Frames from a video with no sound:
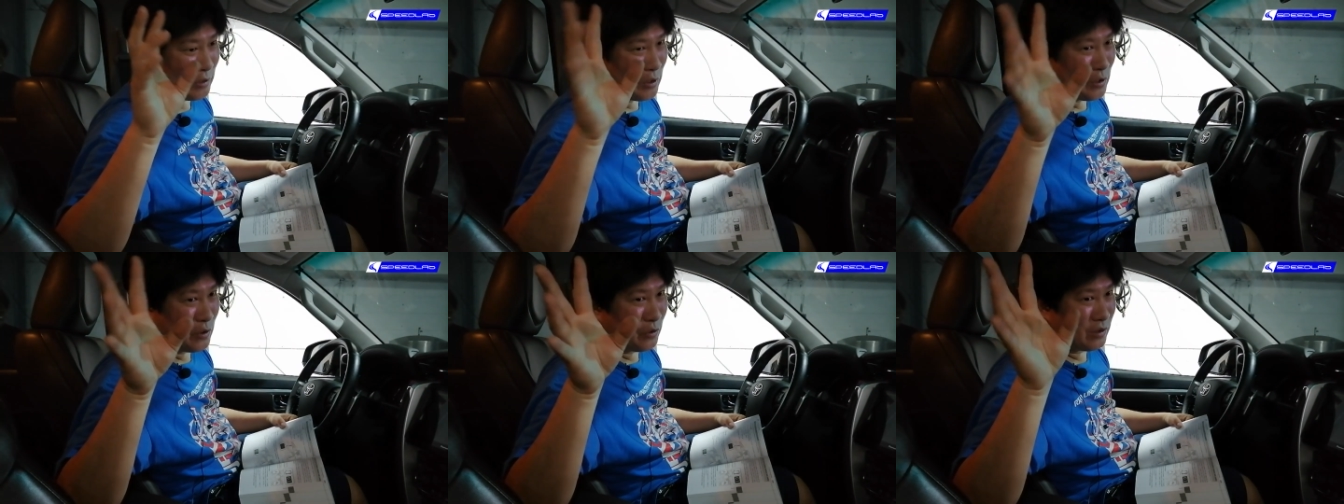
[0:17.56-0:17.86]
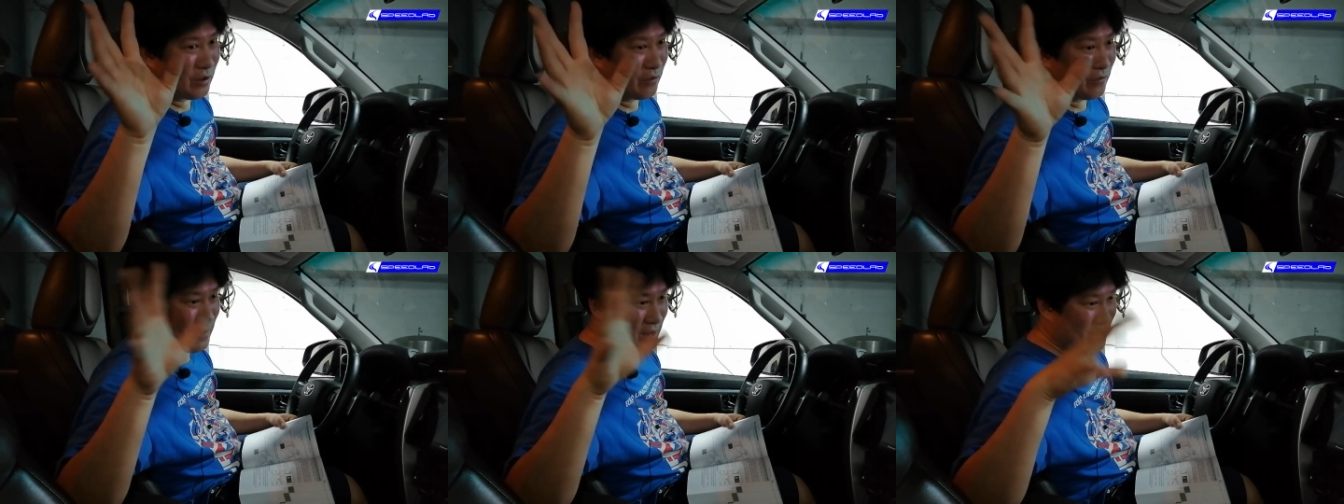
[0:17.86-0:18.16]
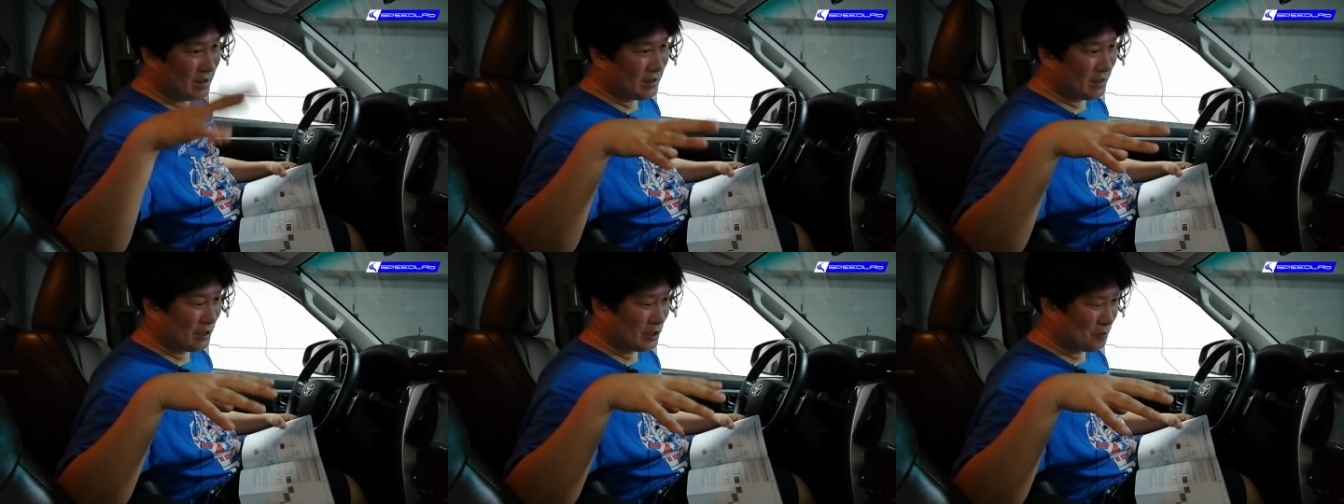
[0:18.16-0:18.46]
Toyota
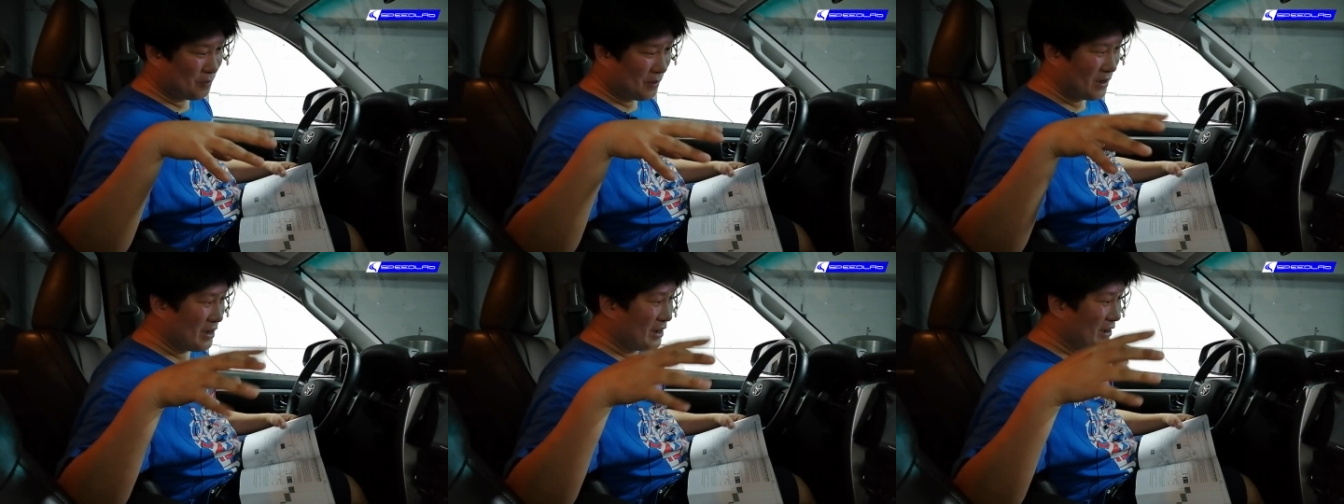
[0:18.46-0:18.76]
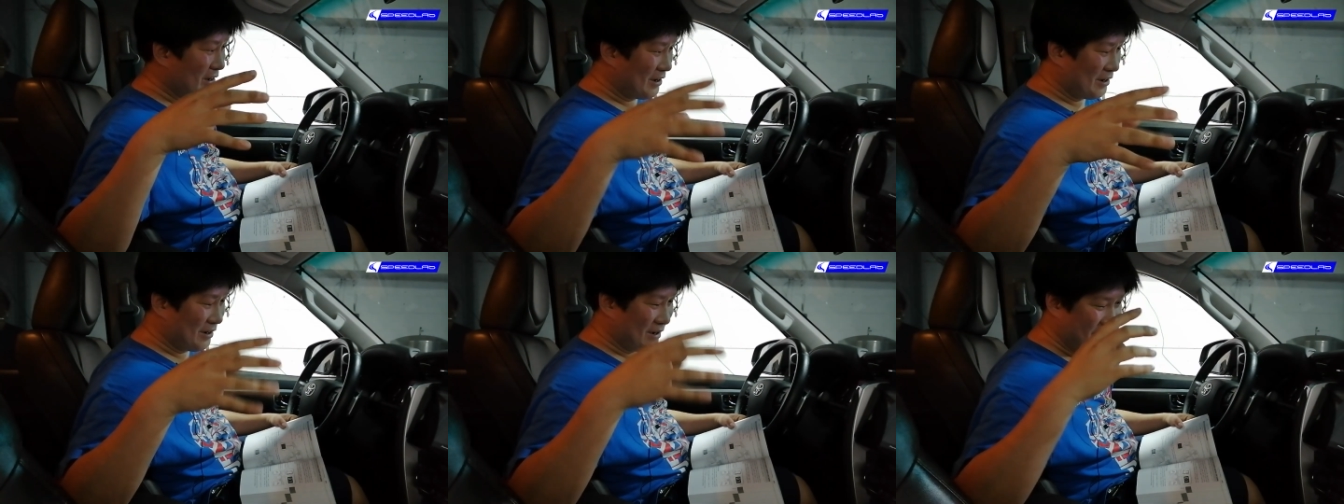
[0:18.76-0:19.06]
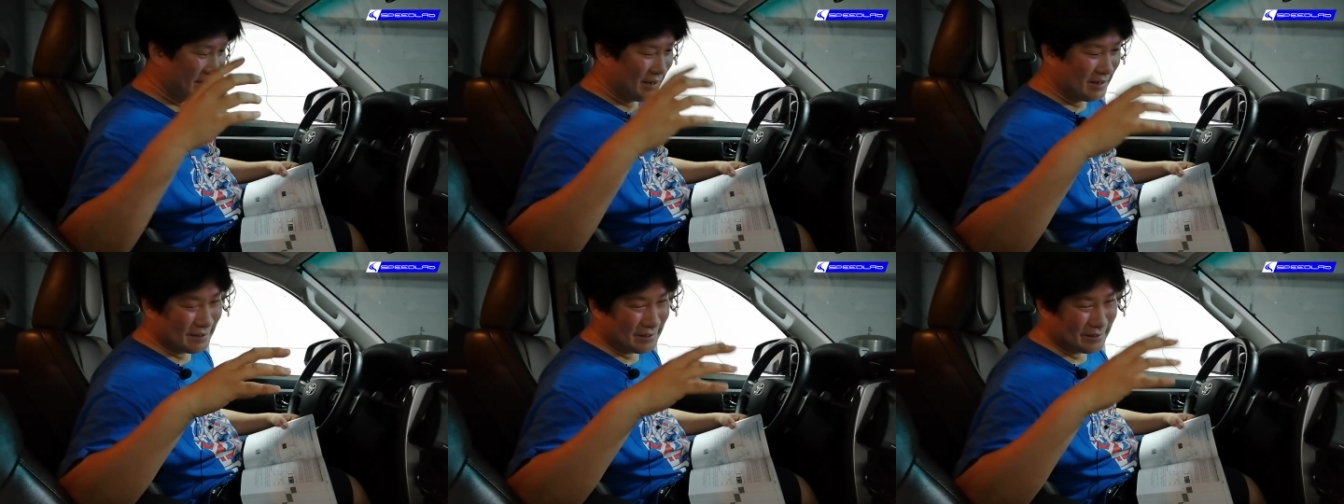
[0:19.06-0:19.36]
vehicles,
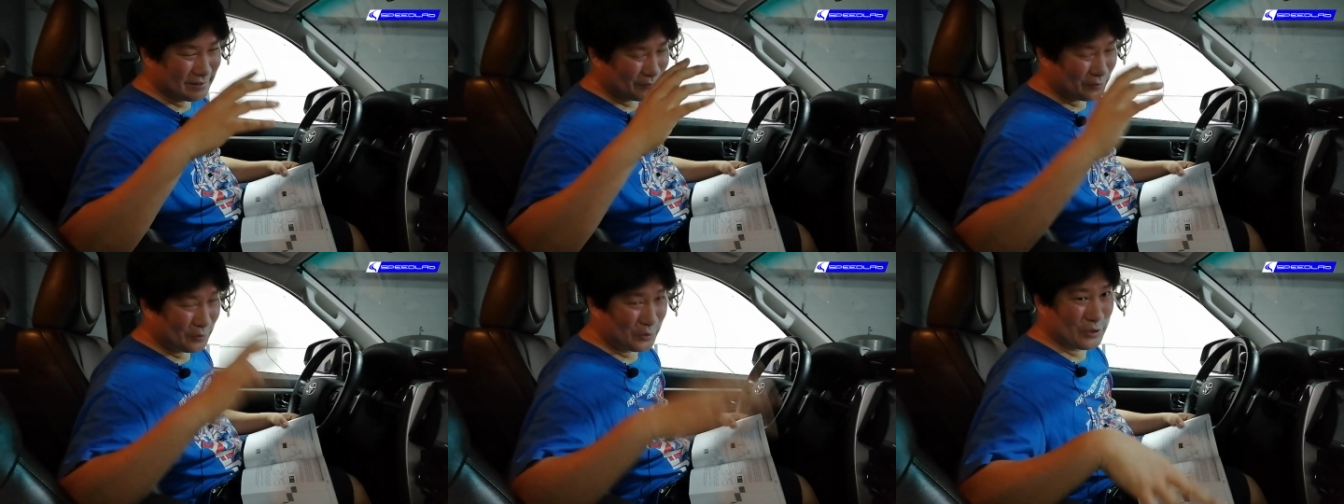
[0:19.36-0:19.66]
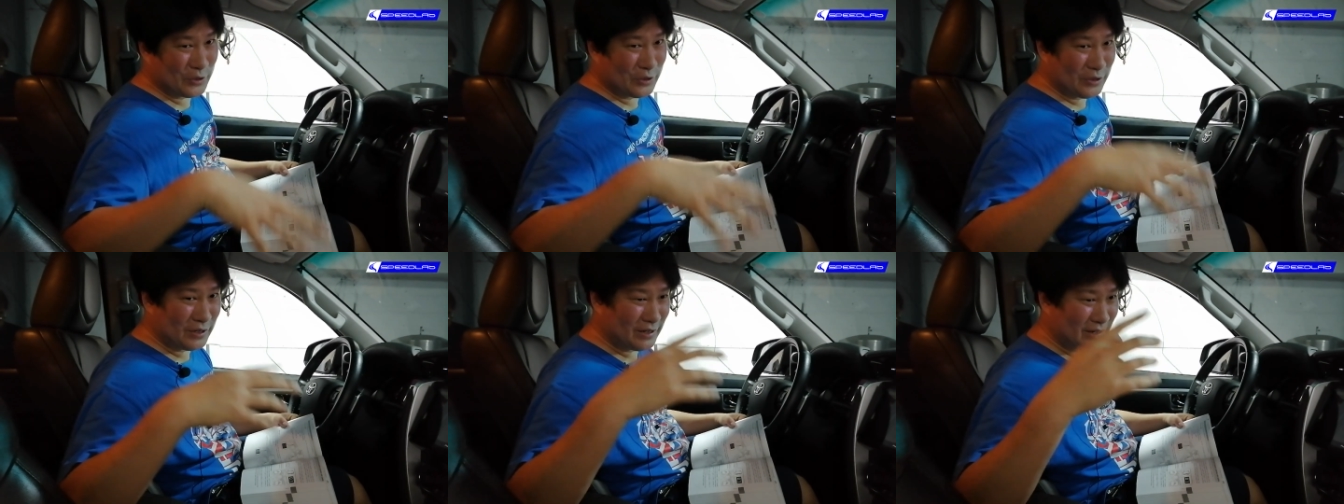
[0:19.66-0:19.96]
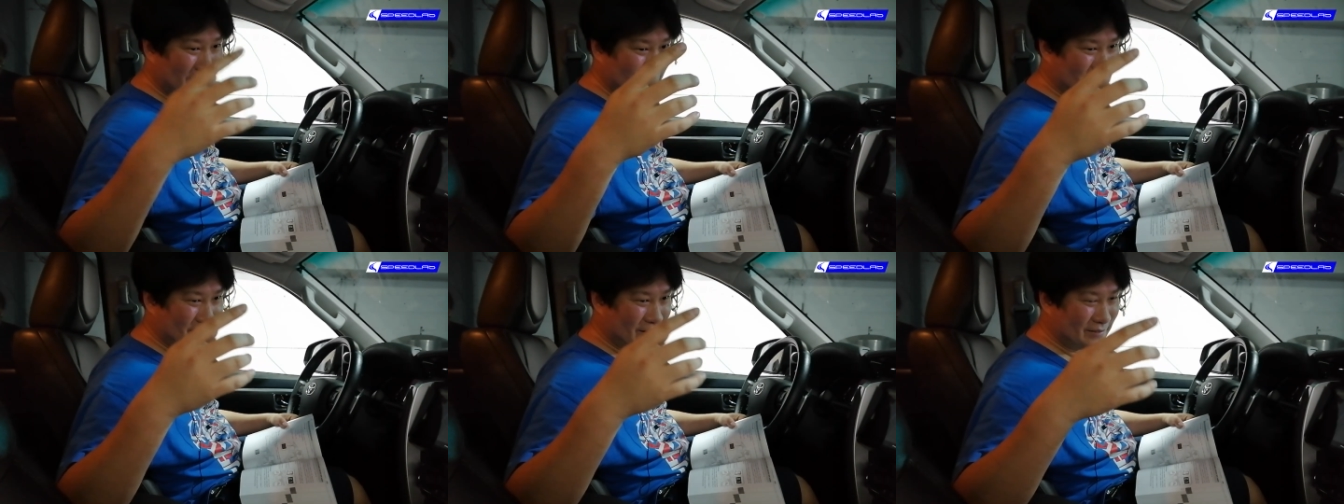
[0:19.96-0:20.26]
particularly the
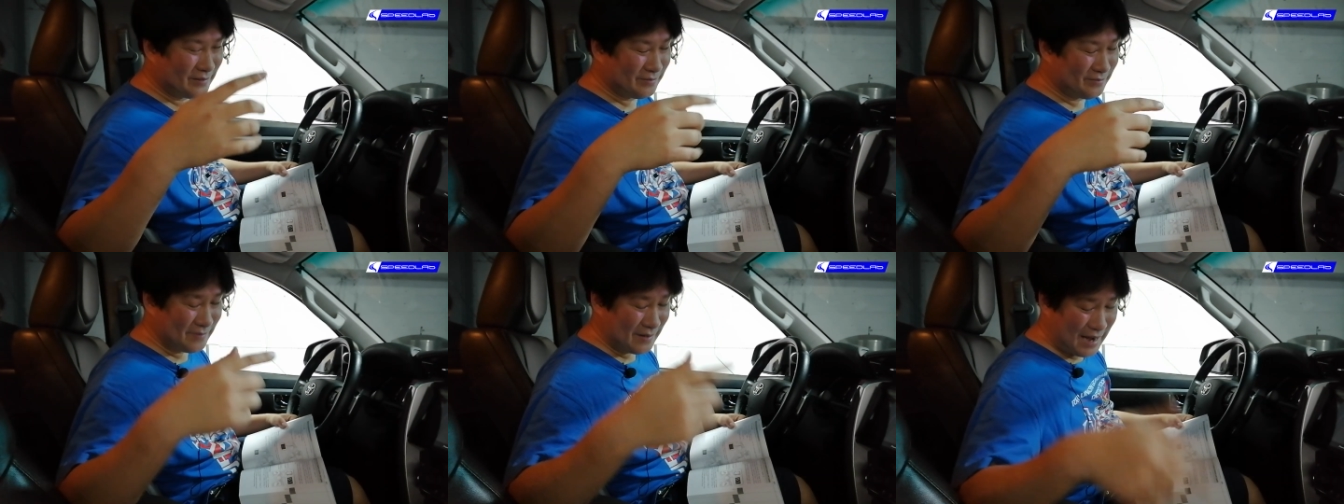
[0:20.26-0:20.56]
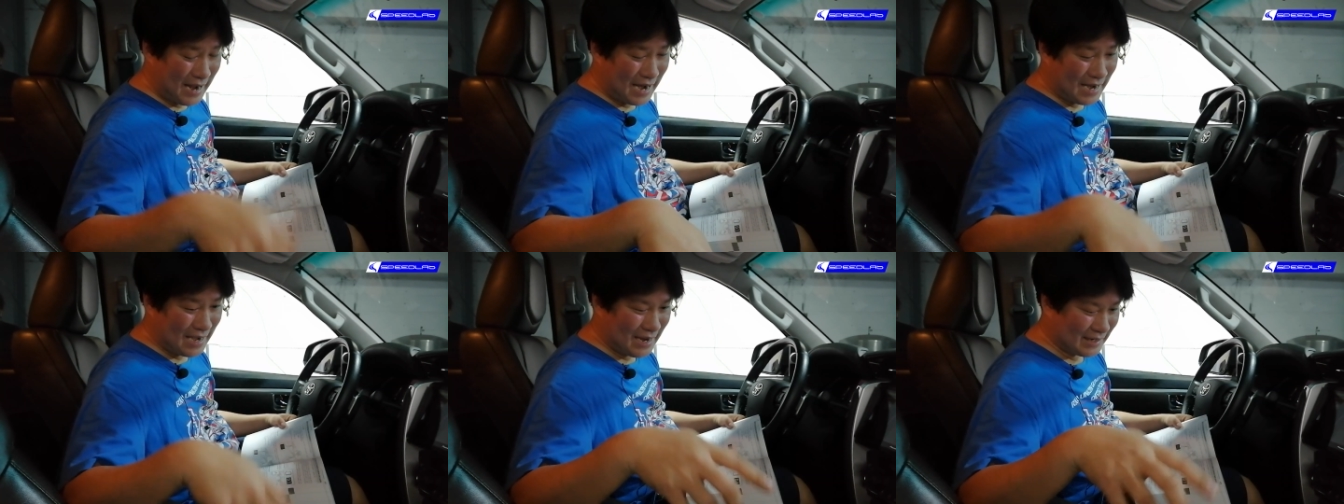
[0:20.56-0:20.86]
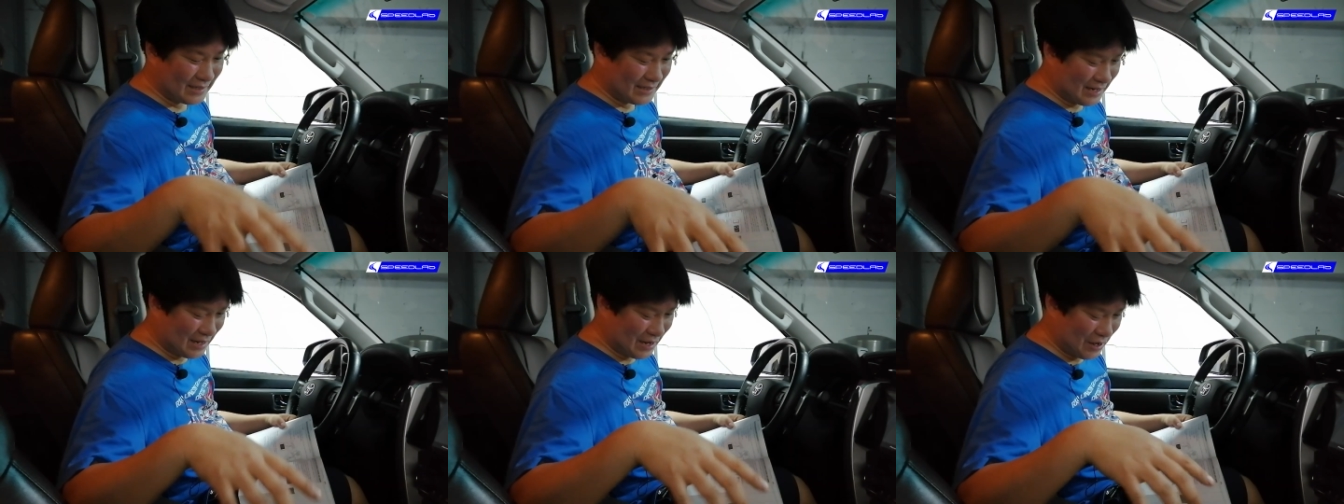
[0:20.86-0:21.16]
Fortuner
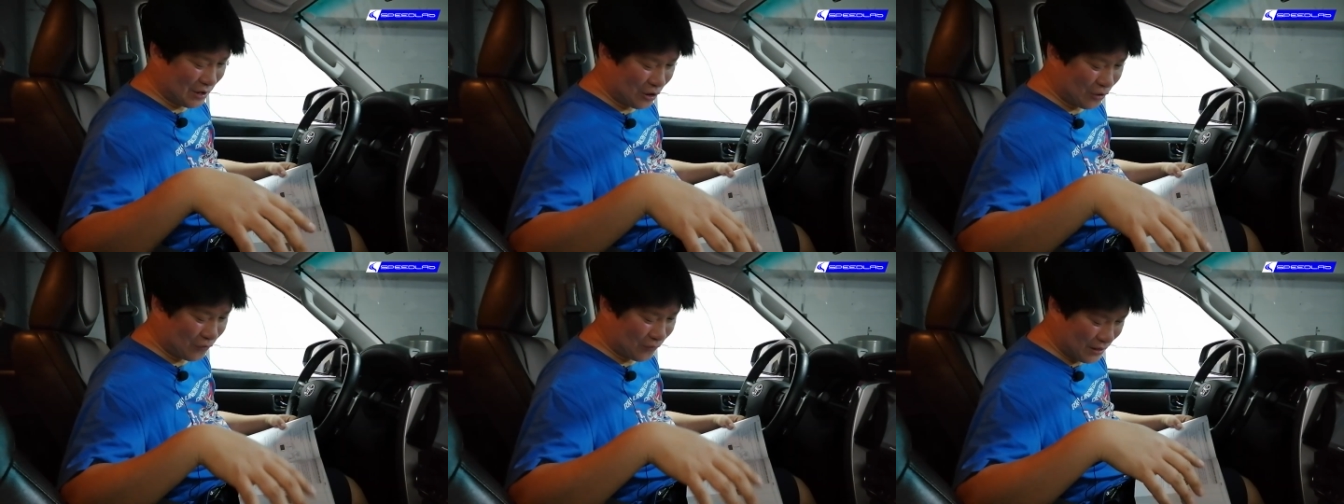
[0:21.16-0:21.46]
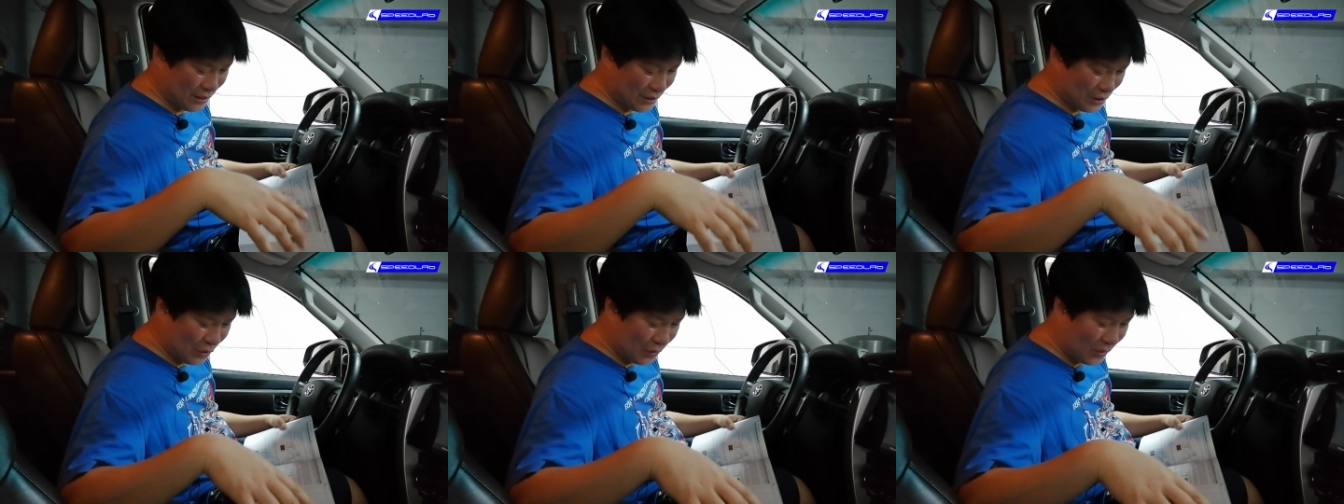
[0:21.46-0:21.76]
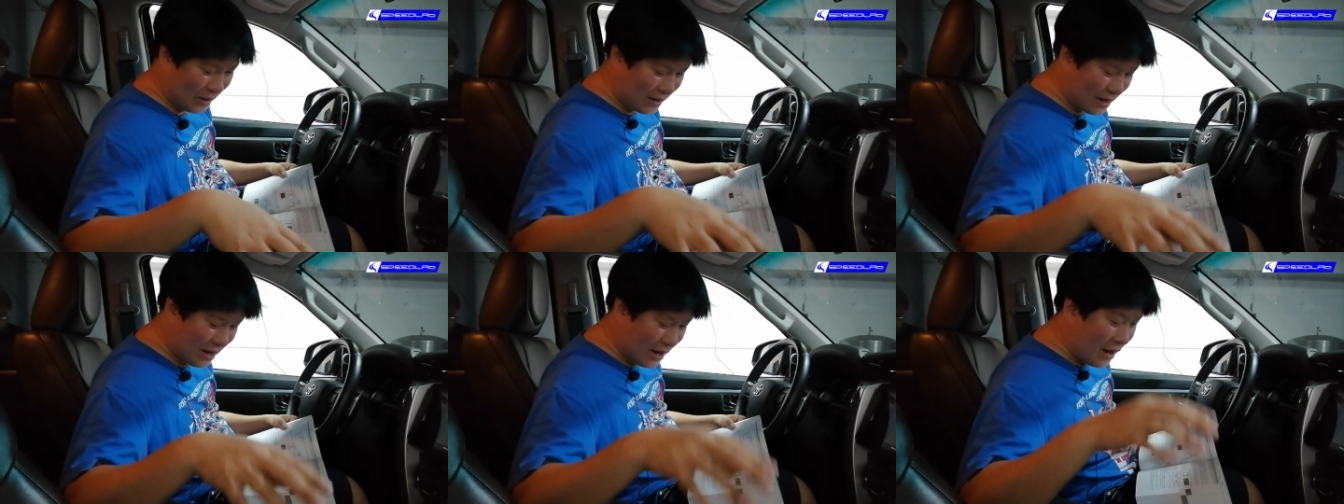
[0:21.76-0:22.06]
Hilux and the Innova, the new
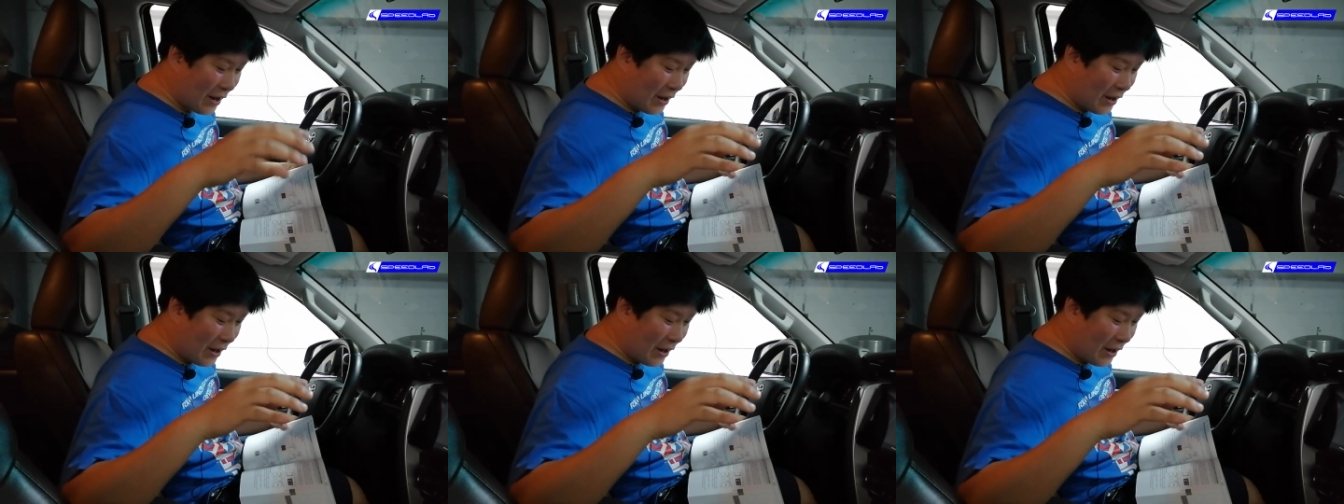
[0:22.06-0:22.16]
one.